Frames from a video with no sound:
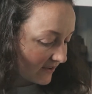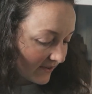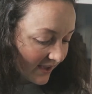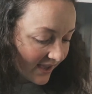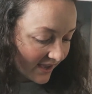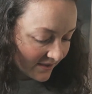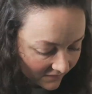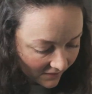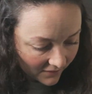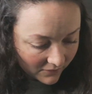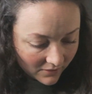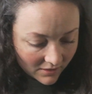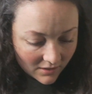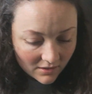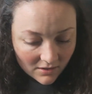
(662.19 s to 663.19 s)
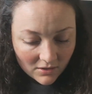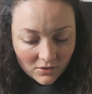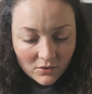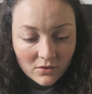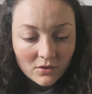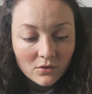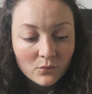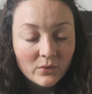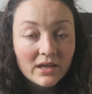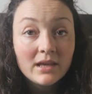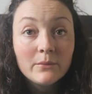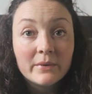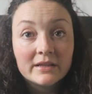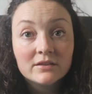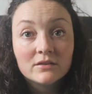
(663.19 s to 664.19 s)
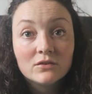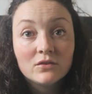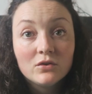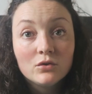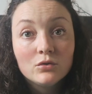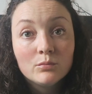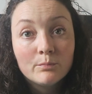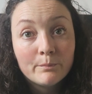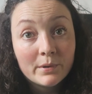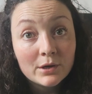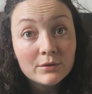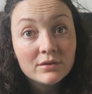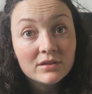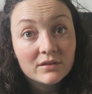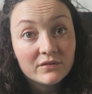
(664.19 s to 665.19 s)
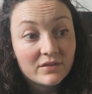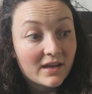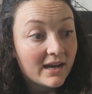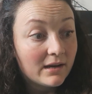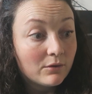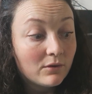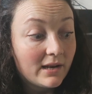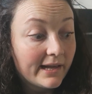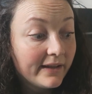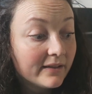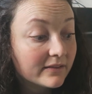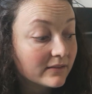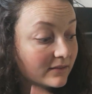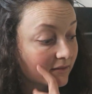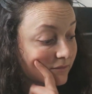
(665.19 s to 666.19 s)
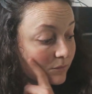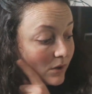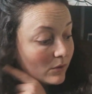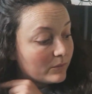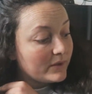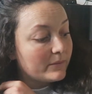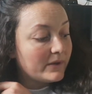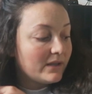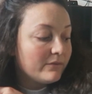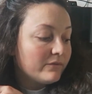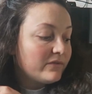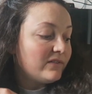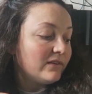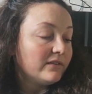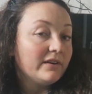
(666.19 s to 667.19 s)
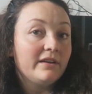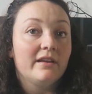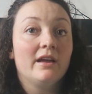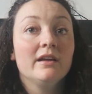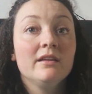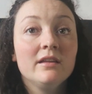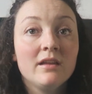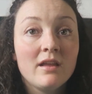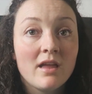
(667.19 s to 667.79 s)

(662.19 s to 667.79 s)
Okay, so we went to both of the outlets while we were in Florida.